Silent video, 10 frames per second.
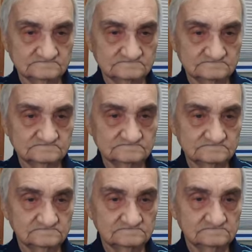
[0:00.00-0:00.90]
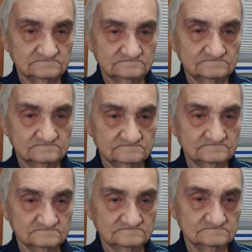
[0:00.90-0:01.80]

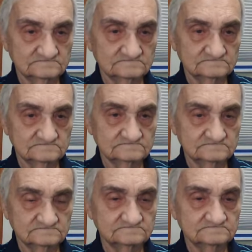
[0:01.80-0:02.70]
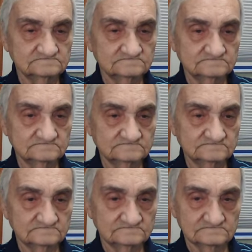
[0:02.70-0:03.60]

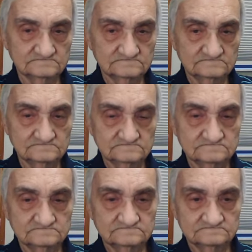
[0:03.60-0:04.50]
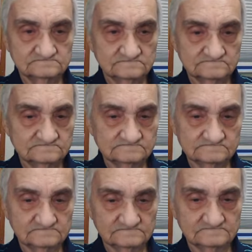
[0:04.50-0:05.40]

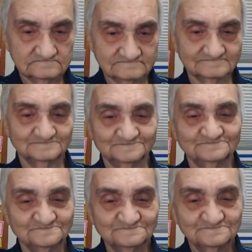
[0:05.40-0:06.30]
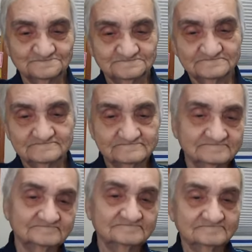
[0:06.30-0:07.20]

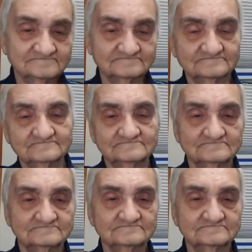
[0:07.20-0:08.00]
This person isn't speaking.